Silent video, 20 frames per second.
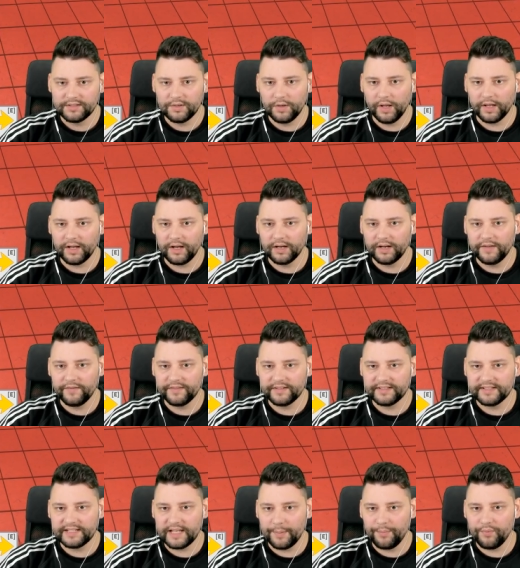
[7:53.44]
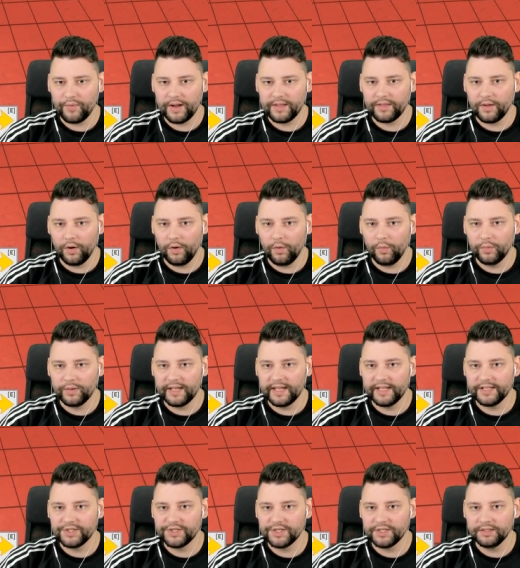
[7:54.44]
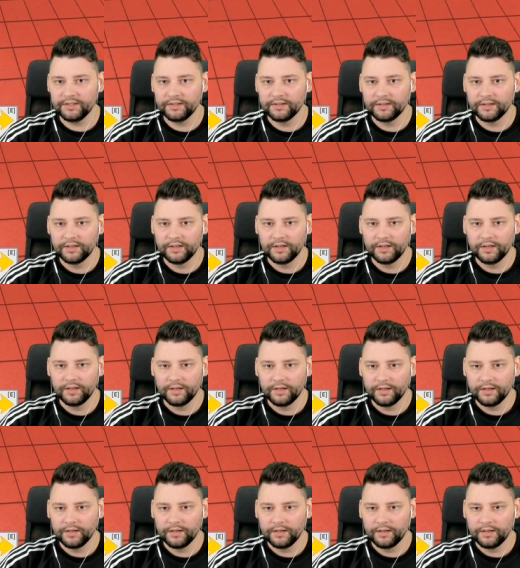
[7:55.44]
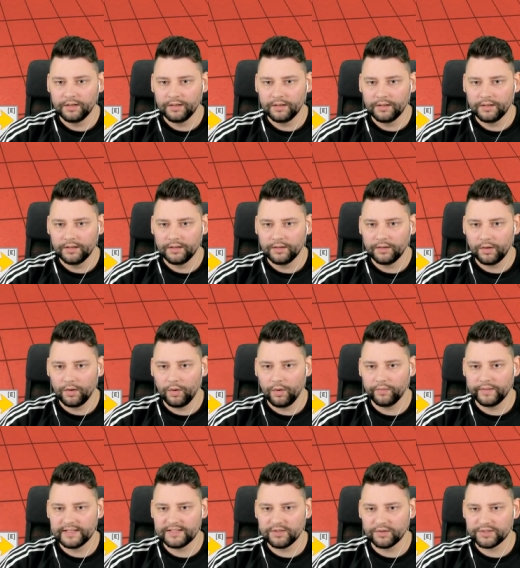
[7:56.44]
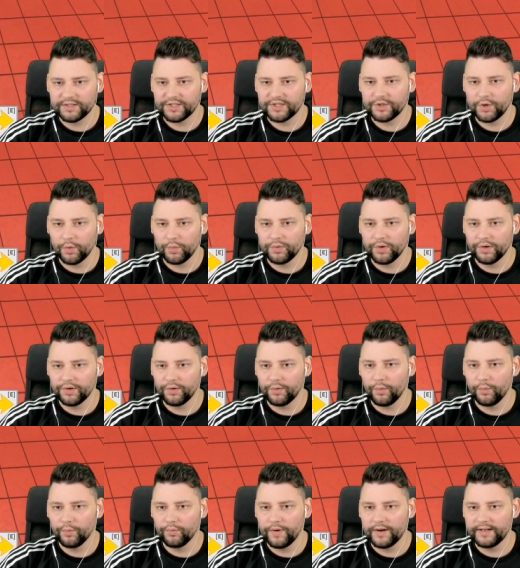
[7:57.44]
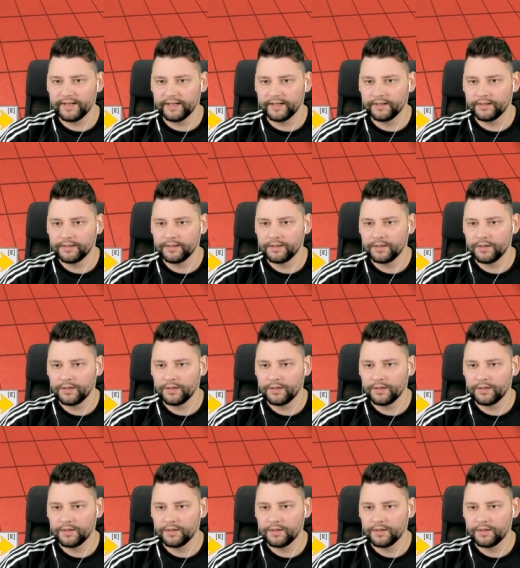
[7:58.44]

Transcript: to like kind of separate the whole kitchen. Oh, this looks so good already.